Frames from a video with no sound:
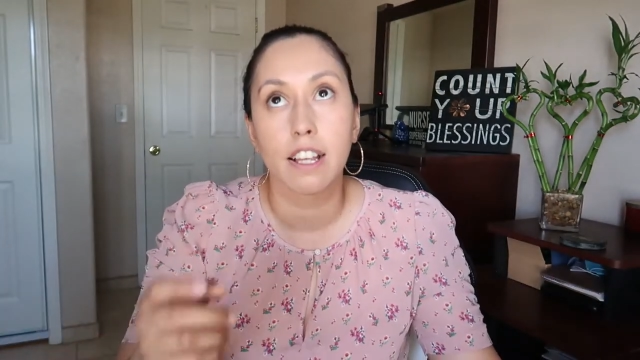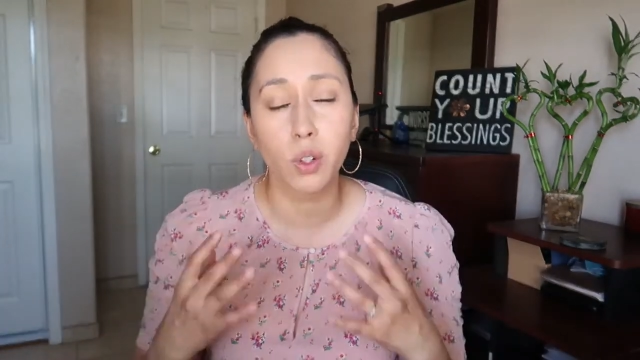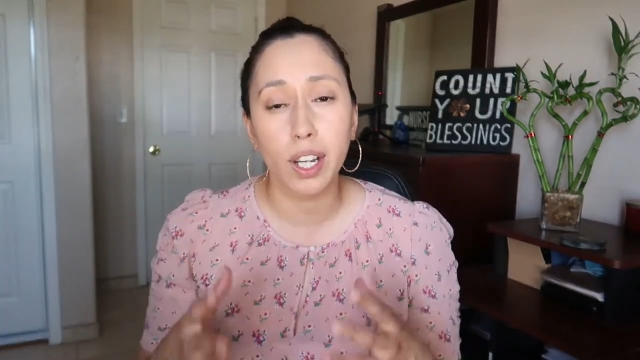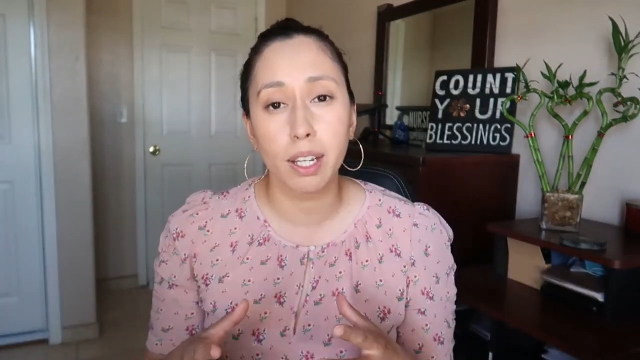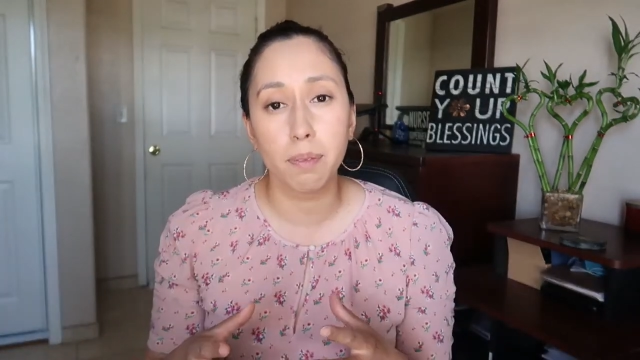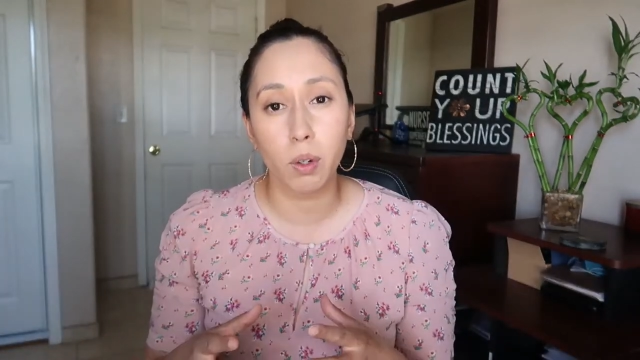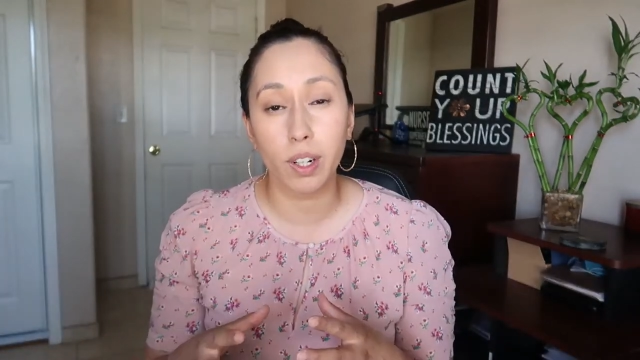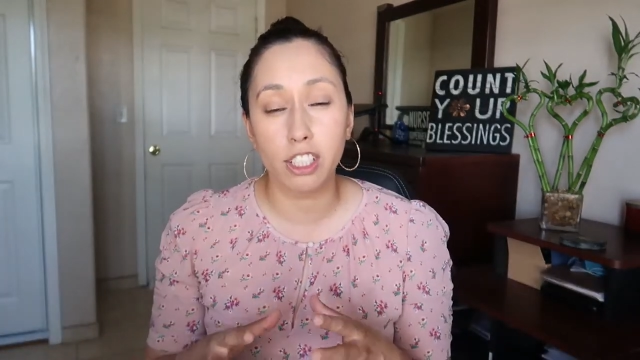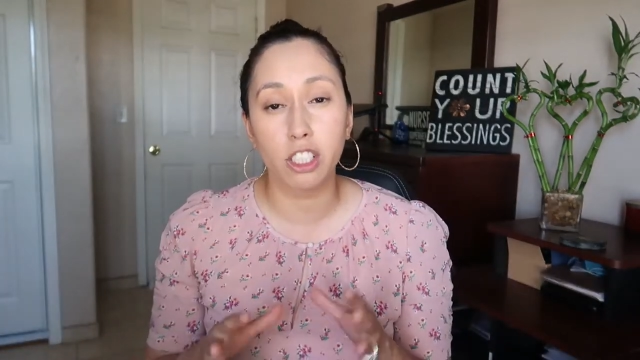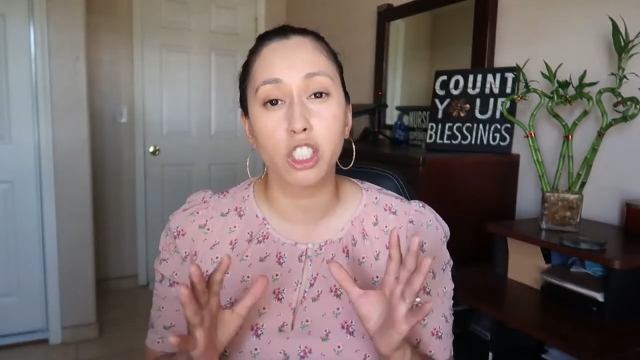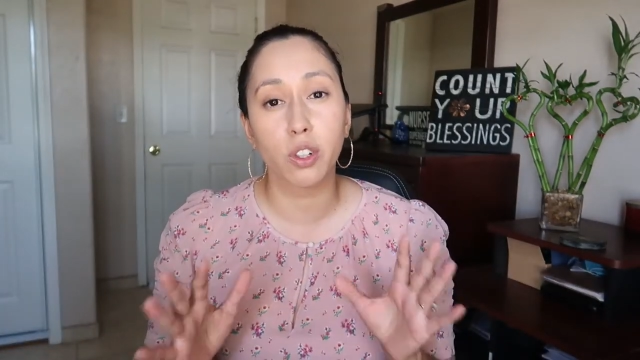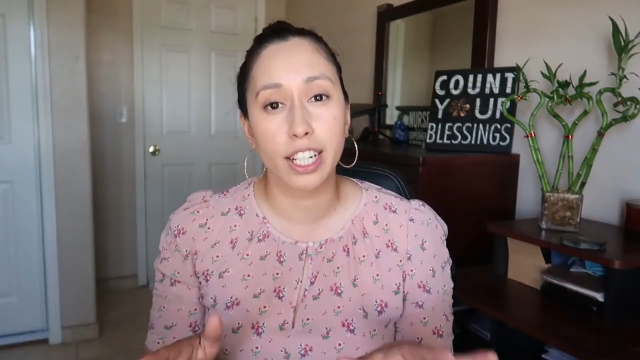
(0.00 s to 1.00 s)
So I am
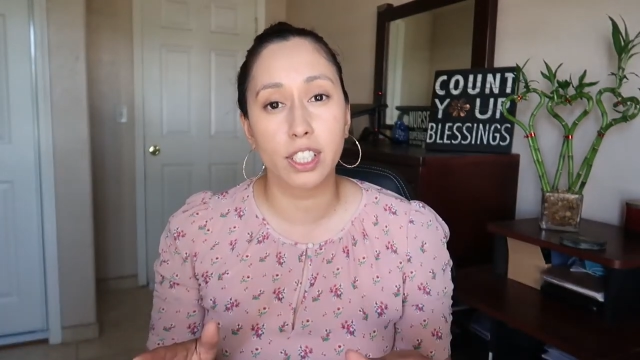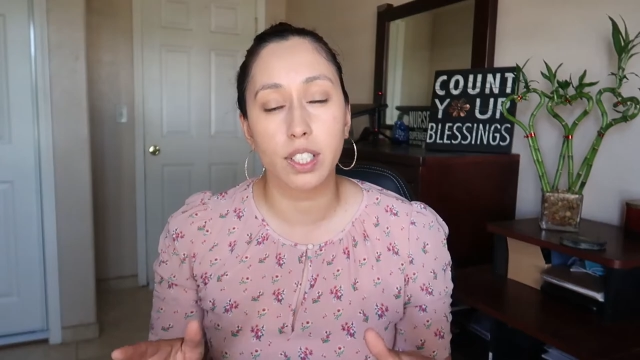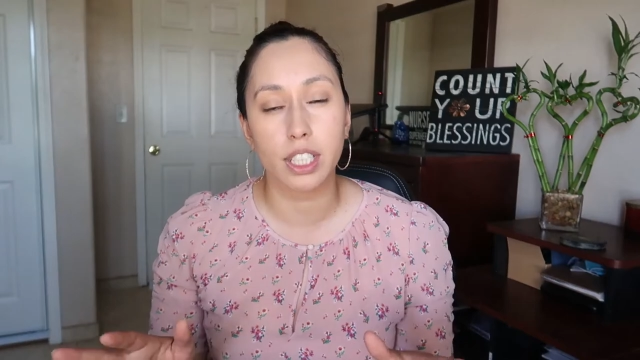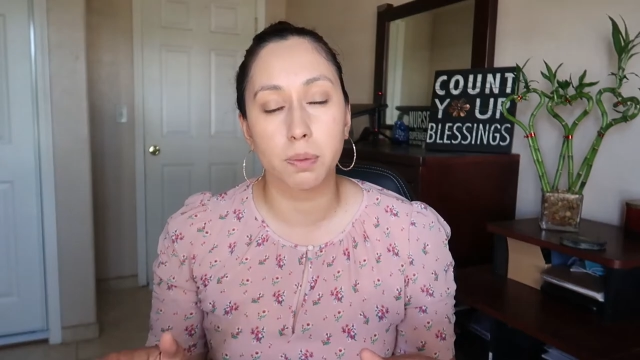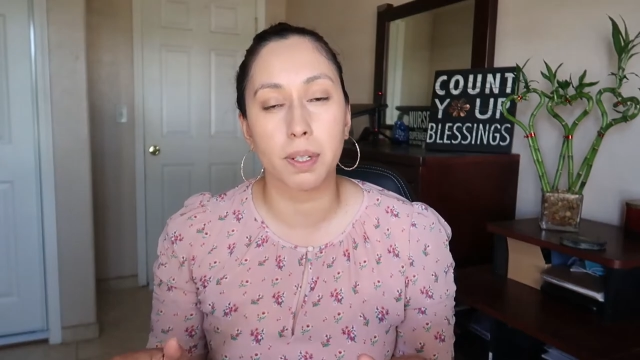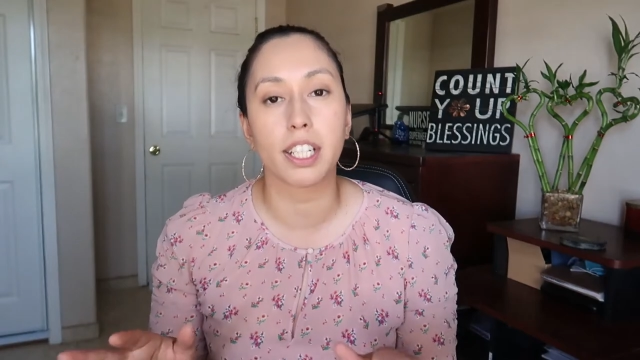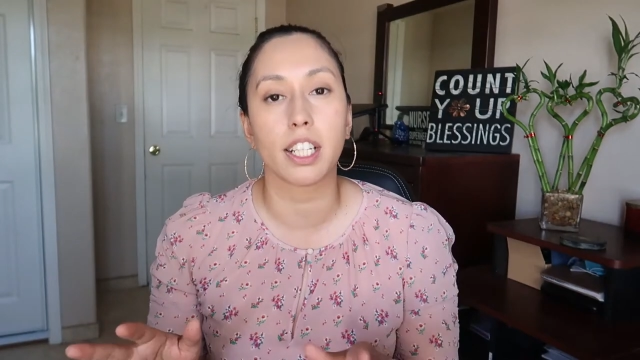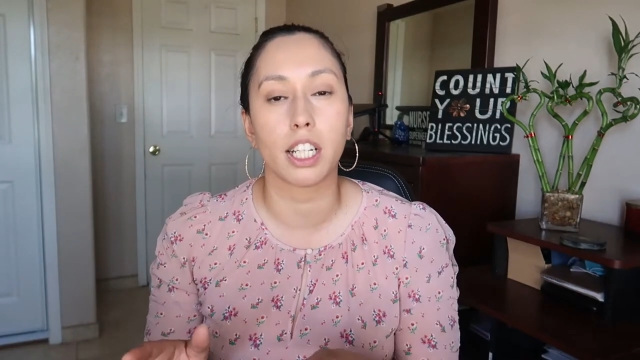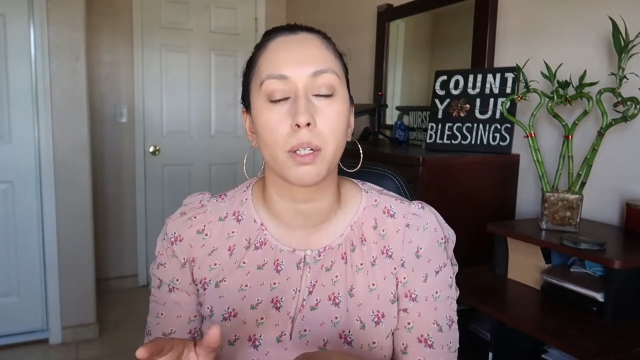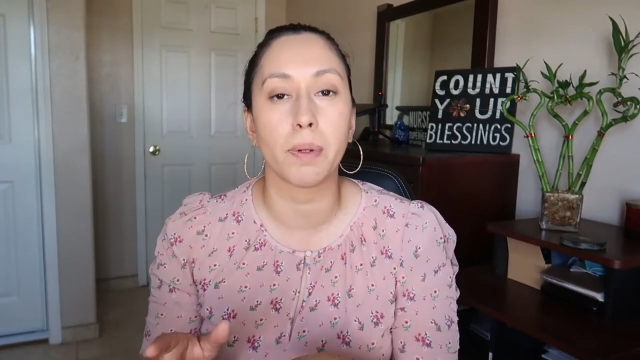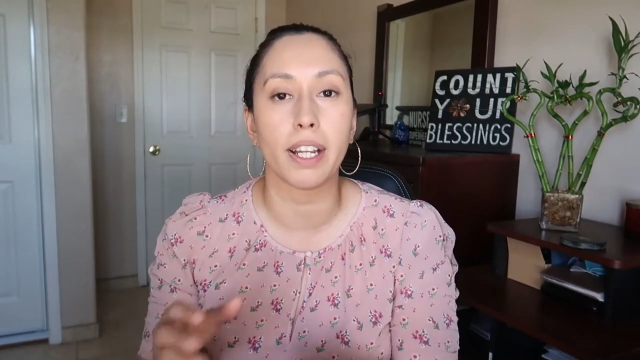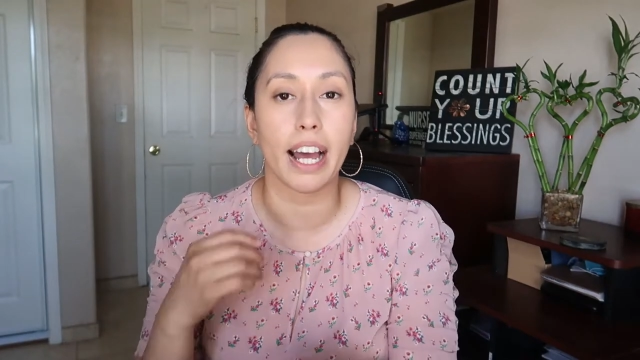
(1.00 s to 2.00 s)
going to try to explain a
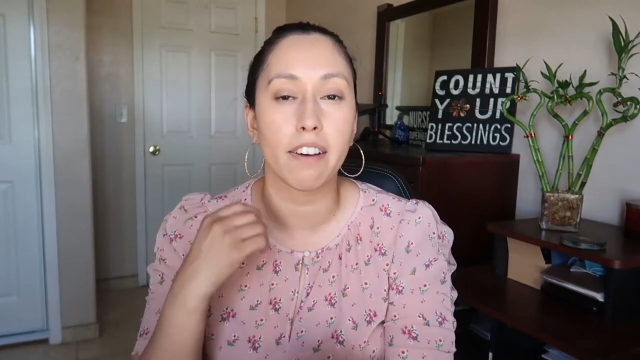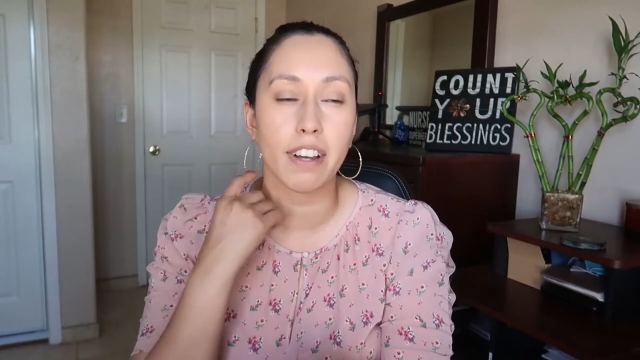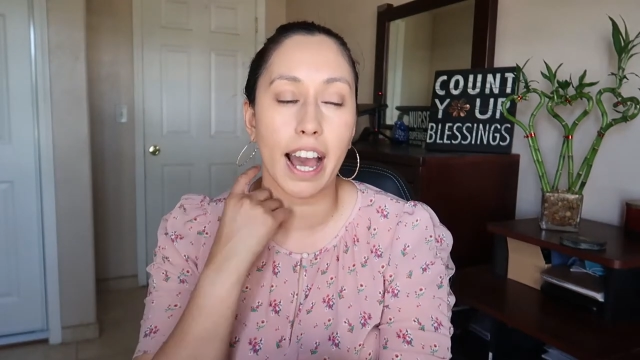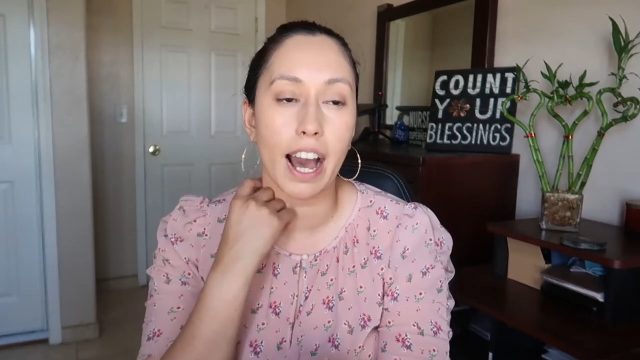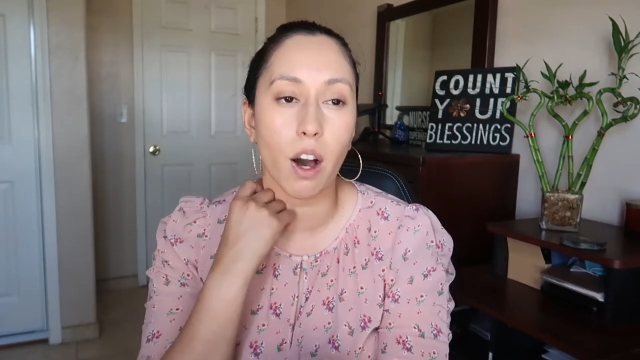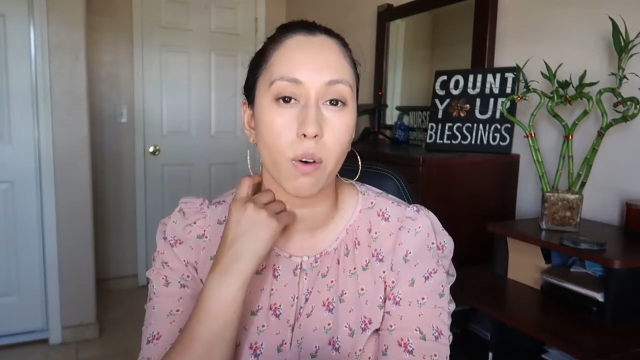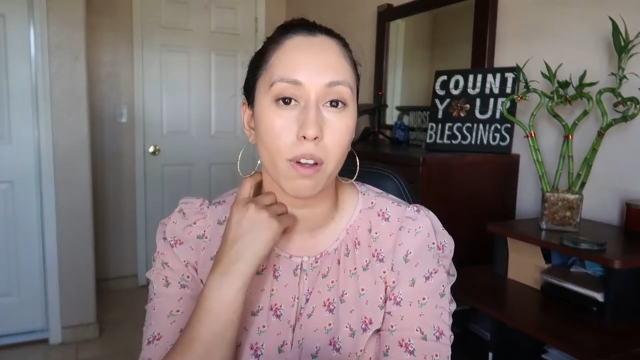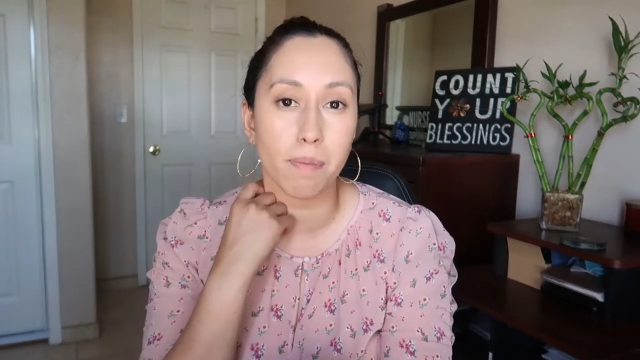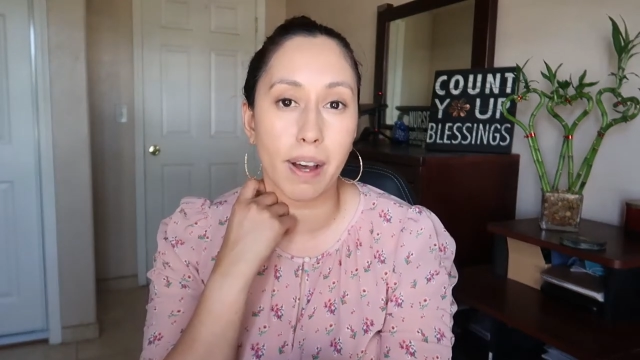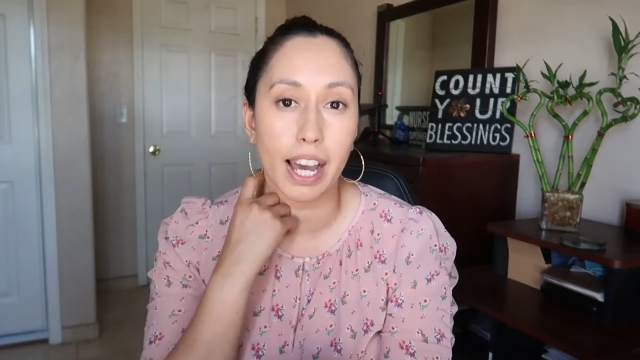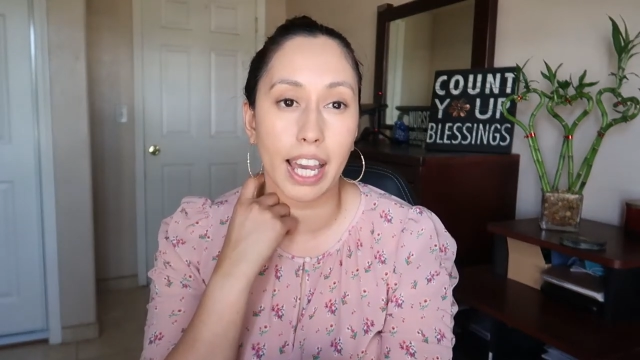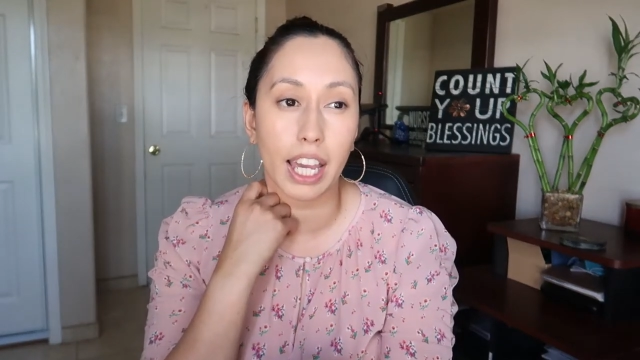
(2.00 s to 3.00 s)
little bit of how
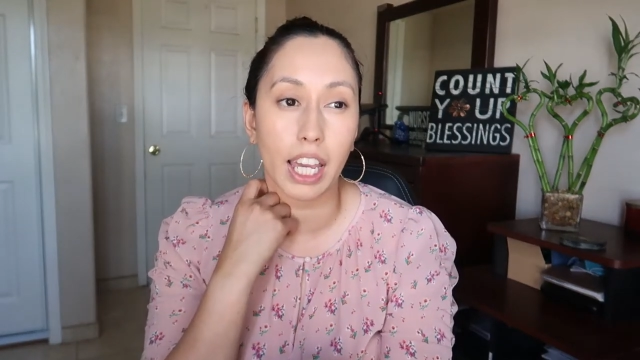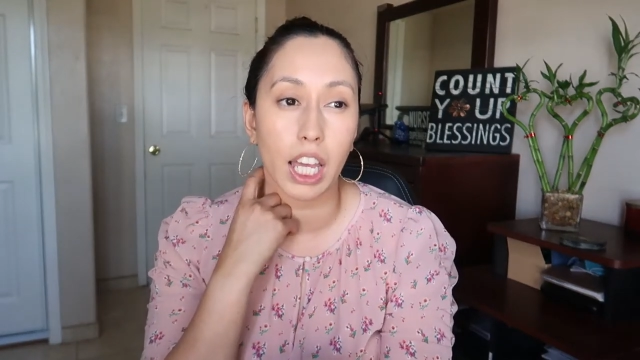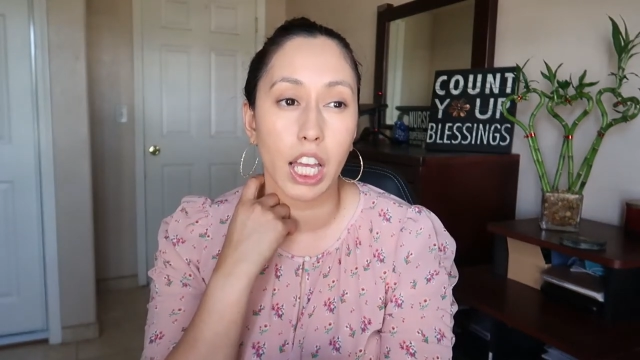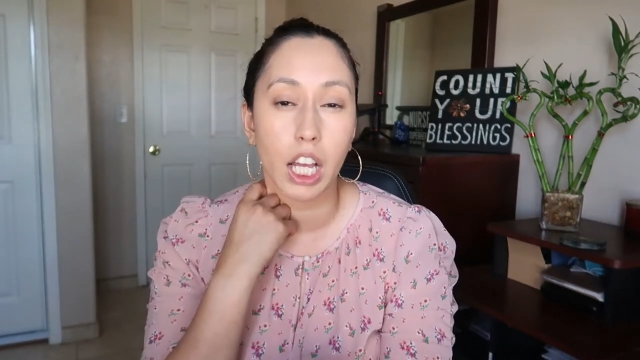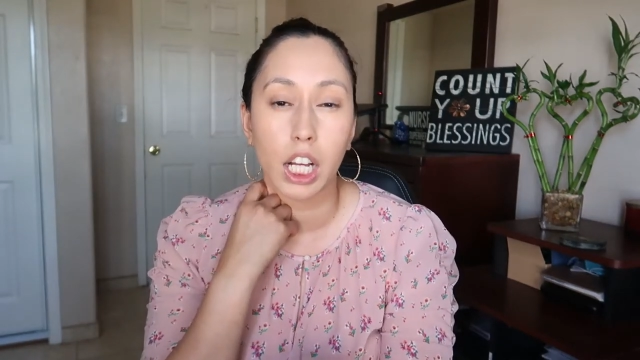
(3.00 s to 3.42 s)
my